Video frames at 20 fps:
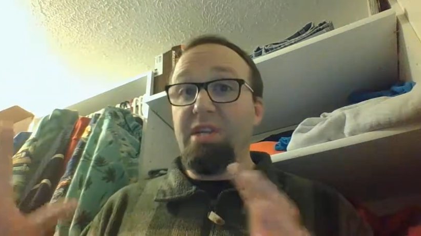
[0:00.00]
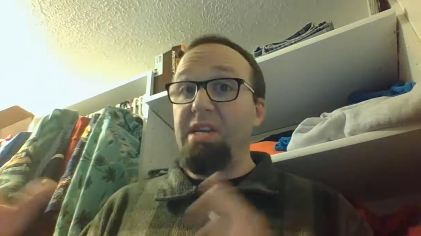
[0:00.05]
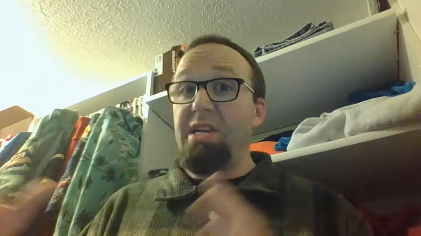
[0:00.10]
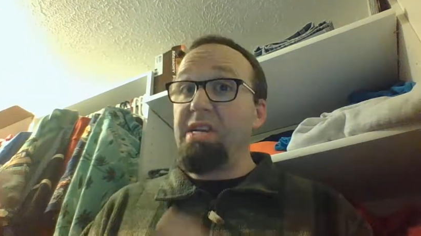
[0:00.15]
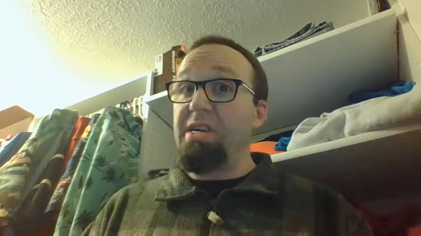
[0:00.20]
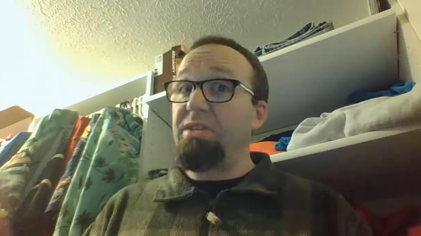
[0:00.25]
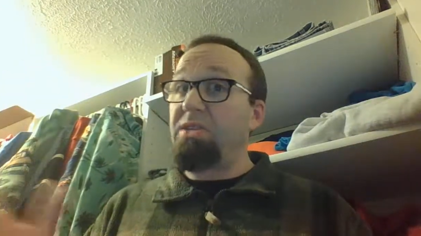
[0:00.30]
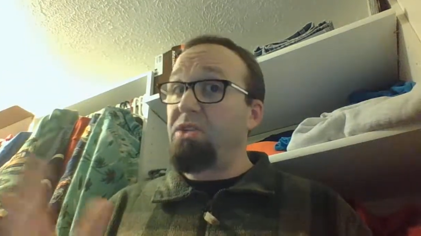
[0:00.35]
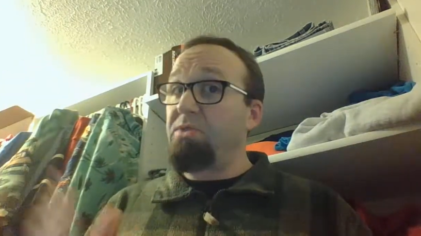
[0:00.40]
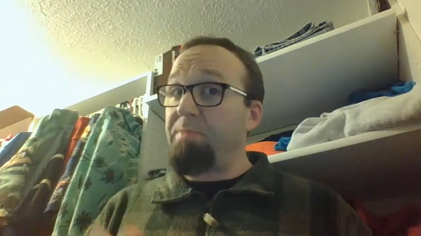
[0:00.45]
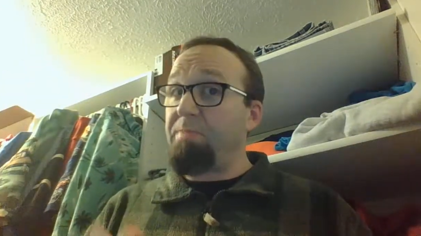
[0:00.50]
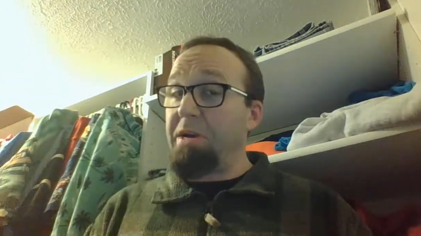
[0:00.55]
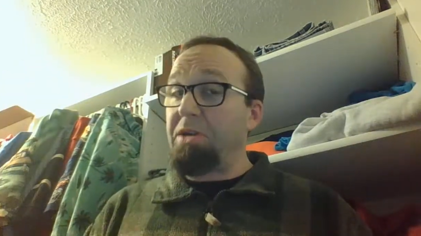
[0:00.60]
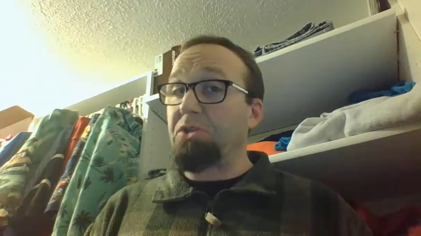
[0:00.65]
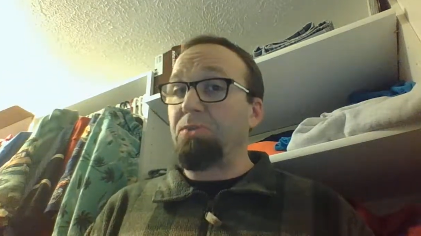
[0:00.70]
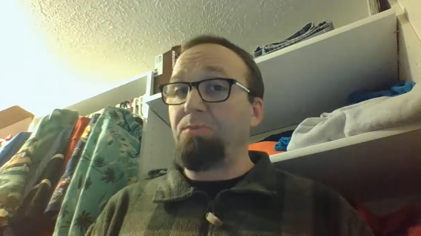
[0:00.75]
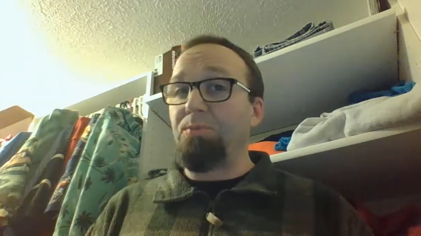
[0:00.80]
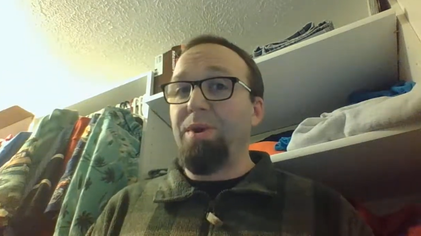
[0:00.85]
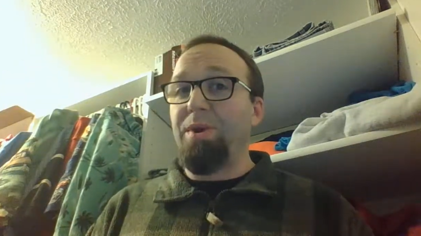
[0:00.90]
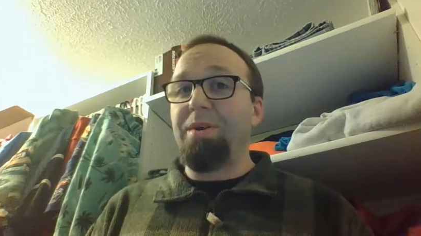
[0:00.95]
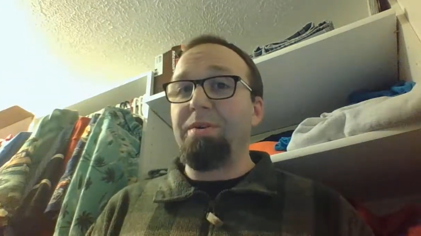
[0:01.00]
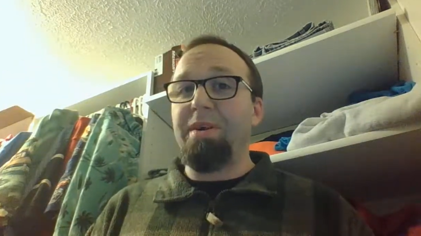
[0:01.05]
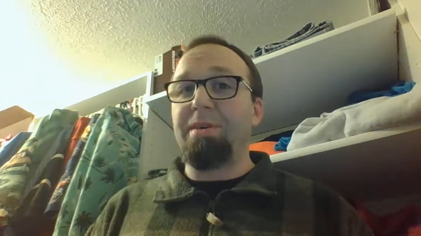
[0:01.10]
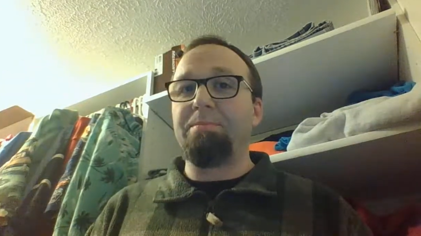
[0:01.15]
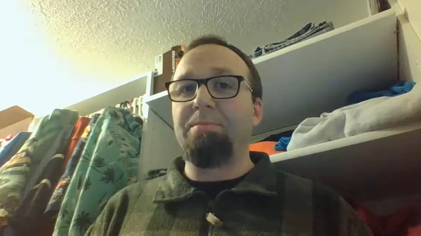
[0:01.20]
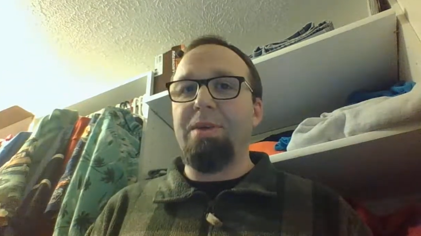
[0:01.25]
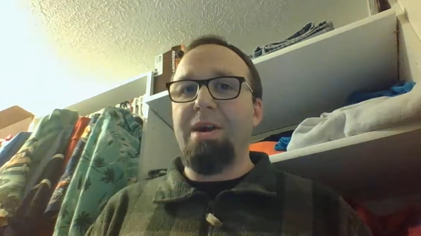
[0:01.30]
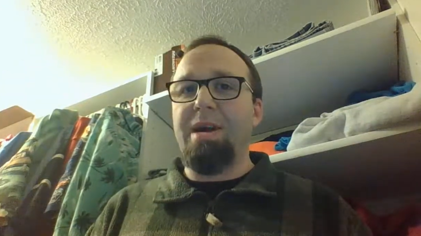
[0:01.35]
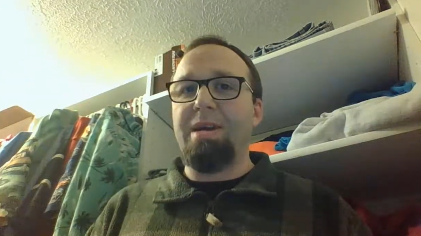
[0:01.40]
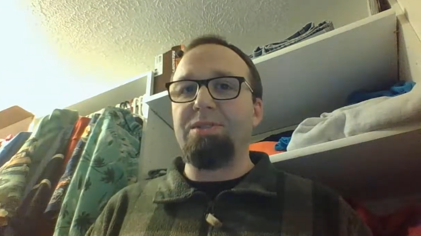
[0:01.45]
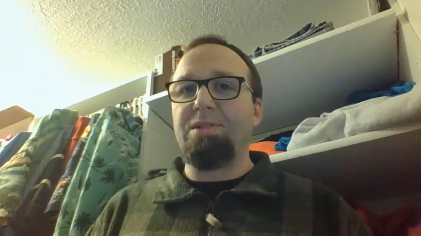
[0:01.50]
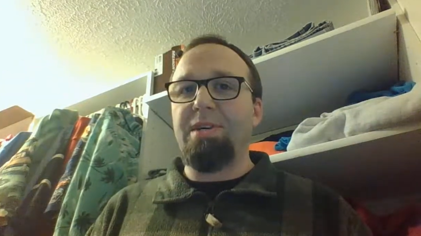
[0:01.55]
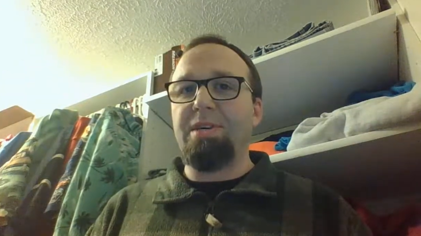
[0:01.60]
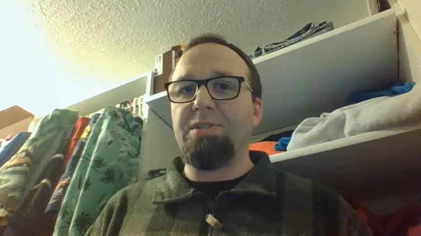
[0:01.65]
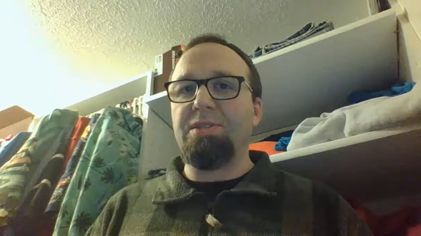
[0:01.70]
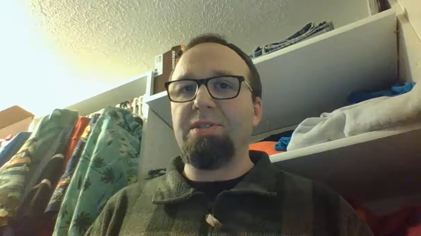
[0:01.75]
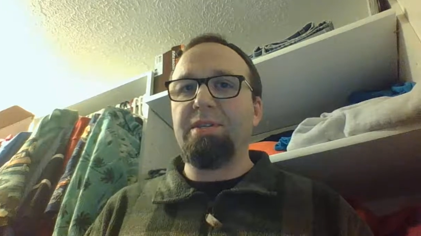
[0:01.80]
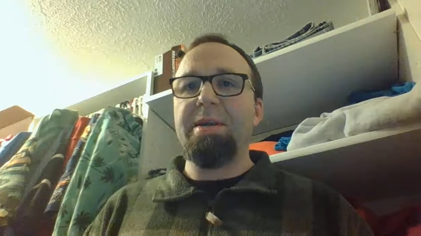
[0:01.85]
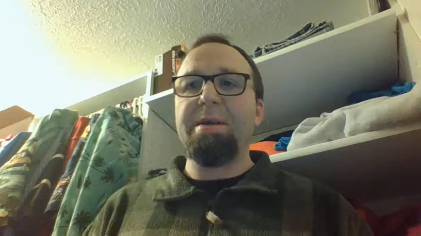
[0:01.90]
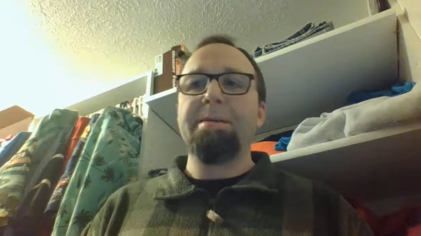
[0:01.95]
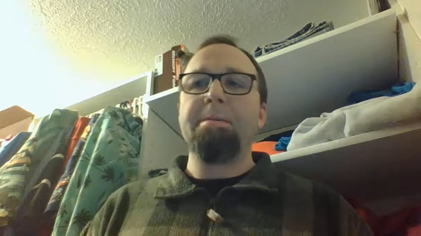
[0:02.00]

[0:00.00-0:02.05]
It is the special prayer need process,